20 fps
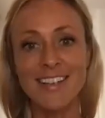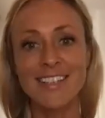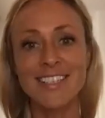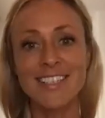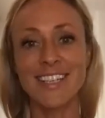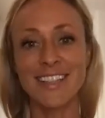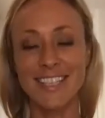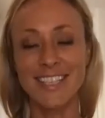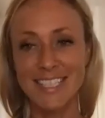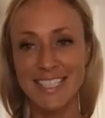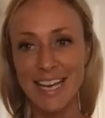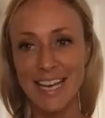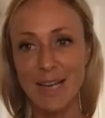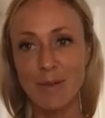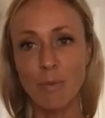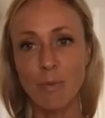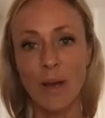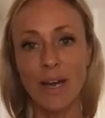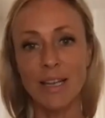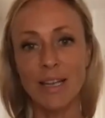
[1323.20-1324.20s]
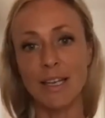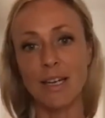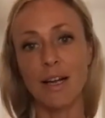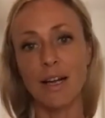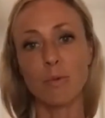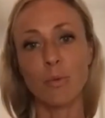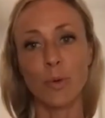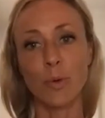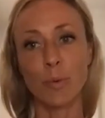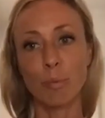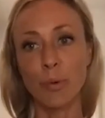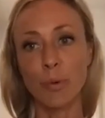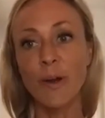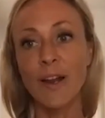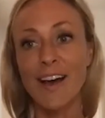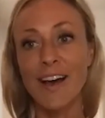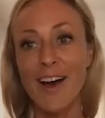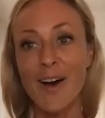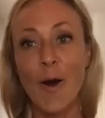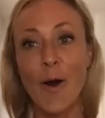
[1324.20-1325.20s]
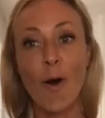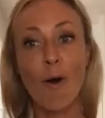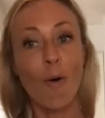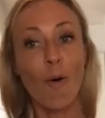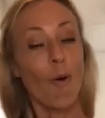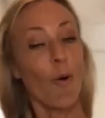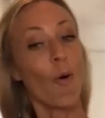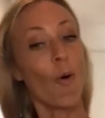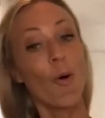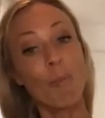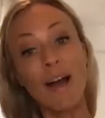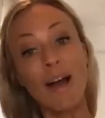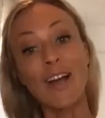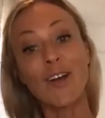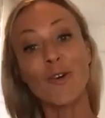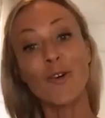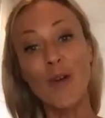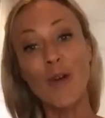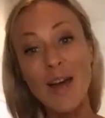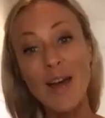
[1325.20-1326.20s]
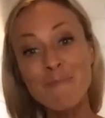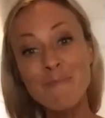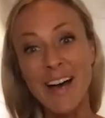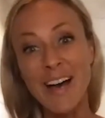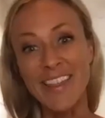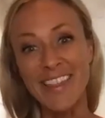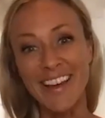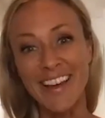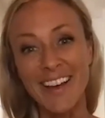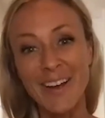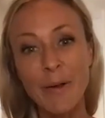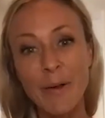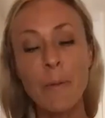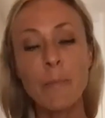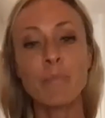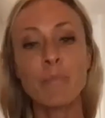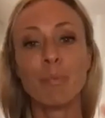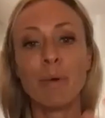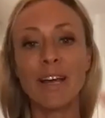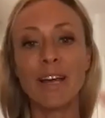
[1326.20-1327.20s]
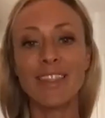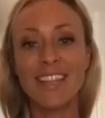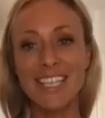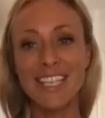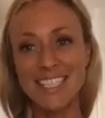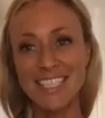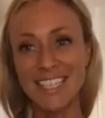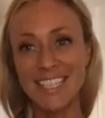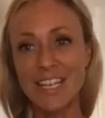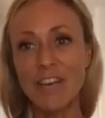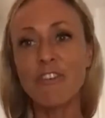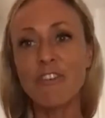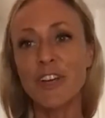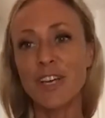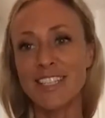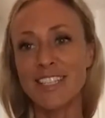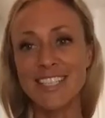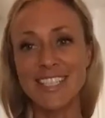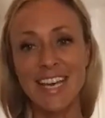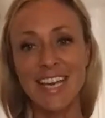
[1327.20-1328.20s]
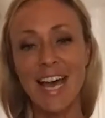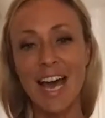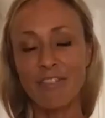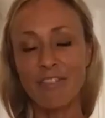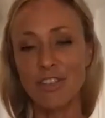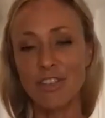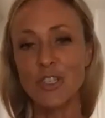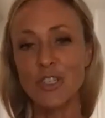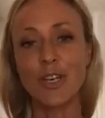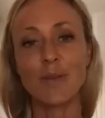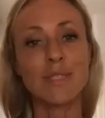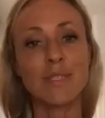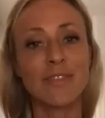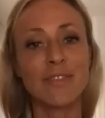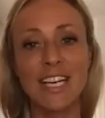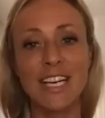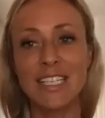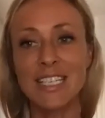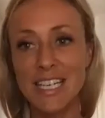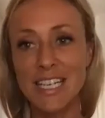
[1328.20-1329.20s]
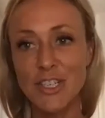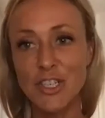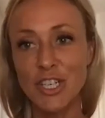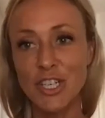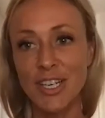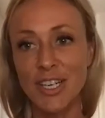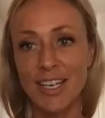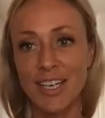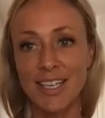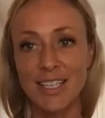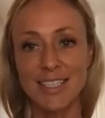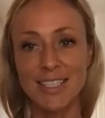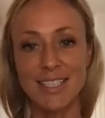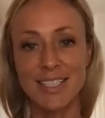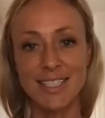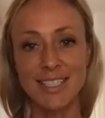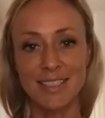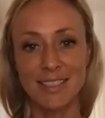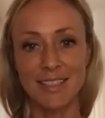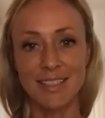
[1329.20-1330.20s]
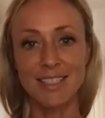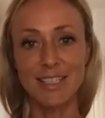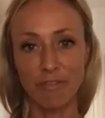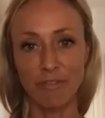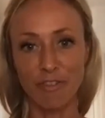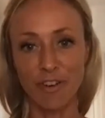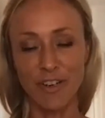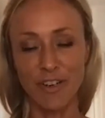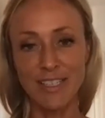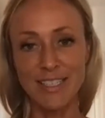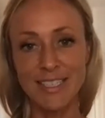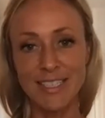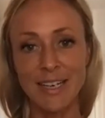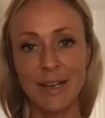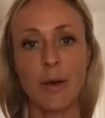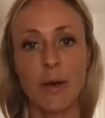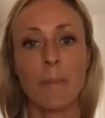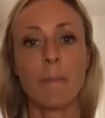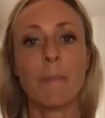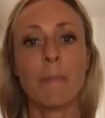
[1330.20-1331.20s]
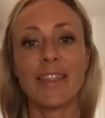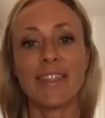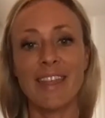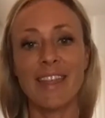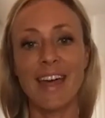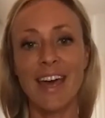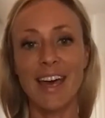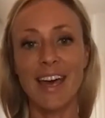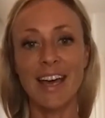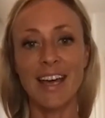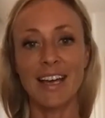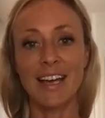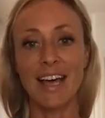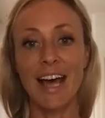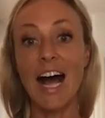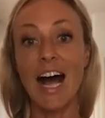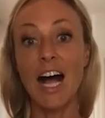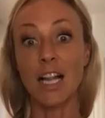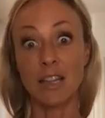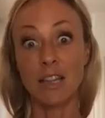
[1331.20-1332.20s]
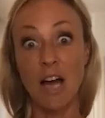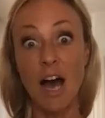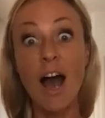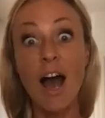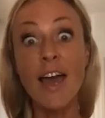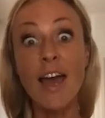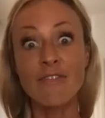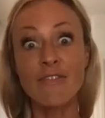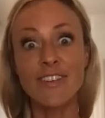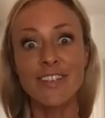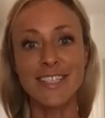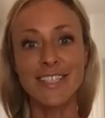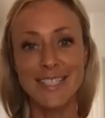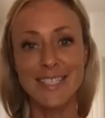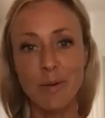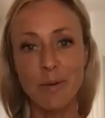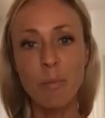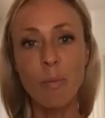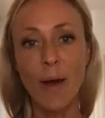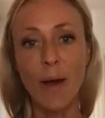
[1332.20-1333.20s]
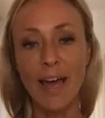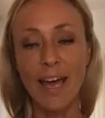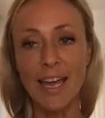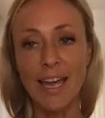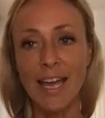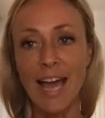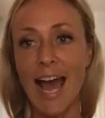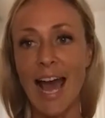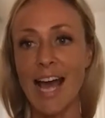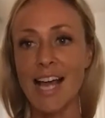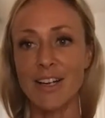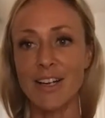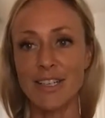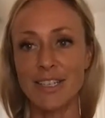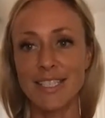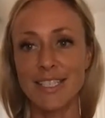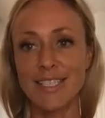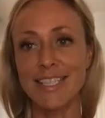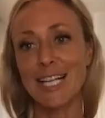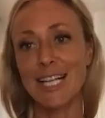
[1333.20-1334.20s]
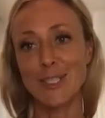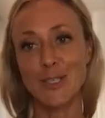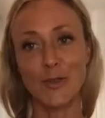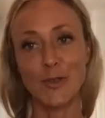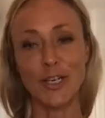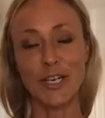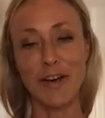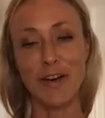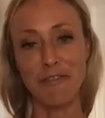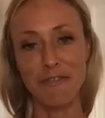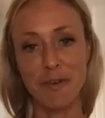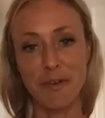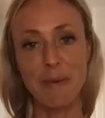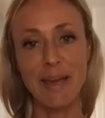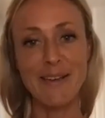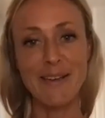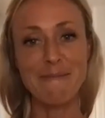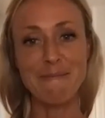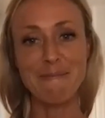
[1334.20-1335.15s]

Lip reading: in the same way that I would Buddha or my grandmother, but the significance they have in terms of their teaching is different. But they're alive in some way, and that's good enough for me.